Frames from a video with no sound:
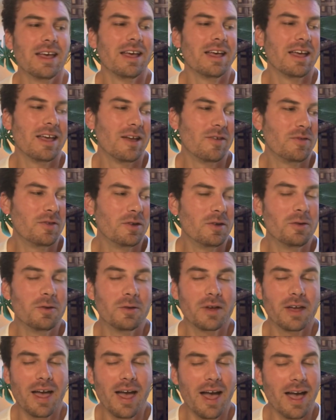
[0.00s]
If you
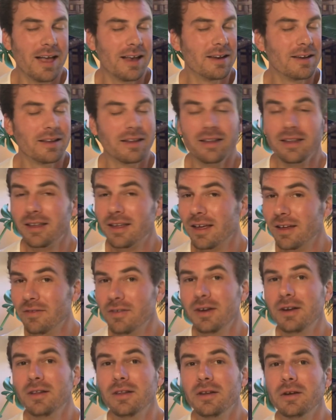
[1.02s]
can give
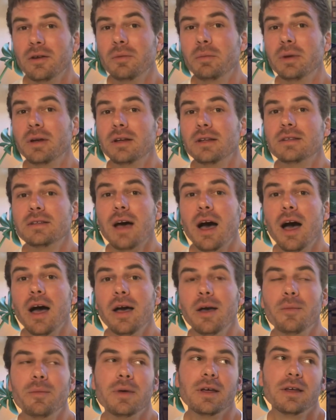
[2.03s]
it a little bit of
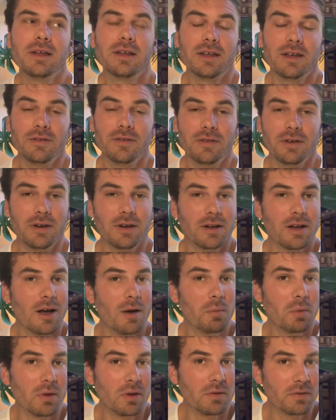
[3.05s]
time, give it a
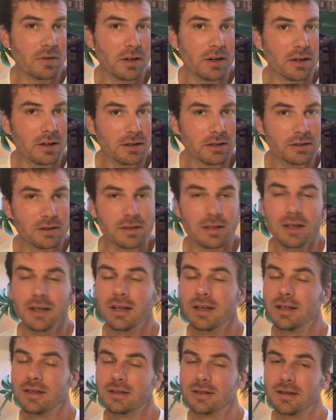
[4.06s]
couple of years,
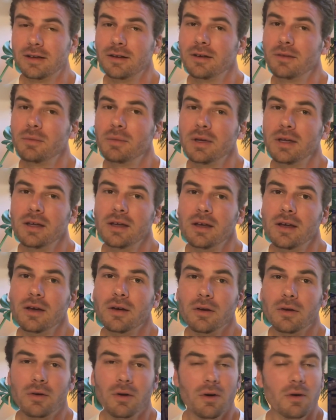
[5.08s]
it's gonna be
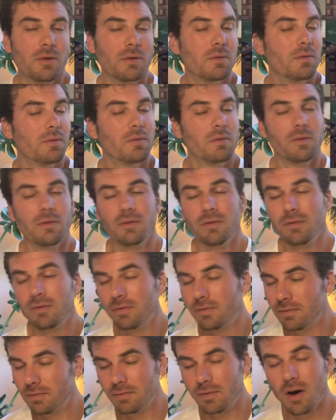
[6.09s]
grown
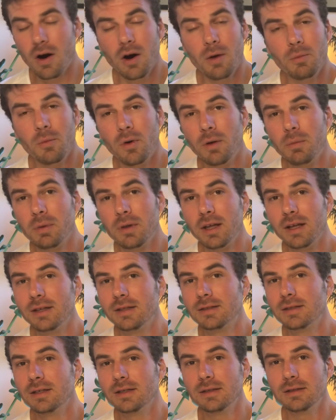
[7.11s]
far more
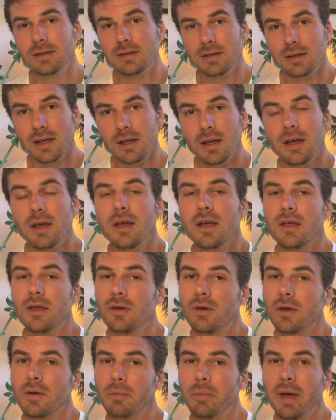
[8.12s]
places. You
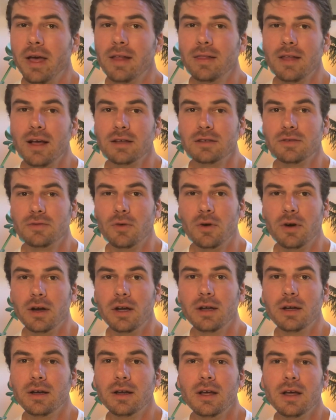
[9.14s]
can pay less for it.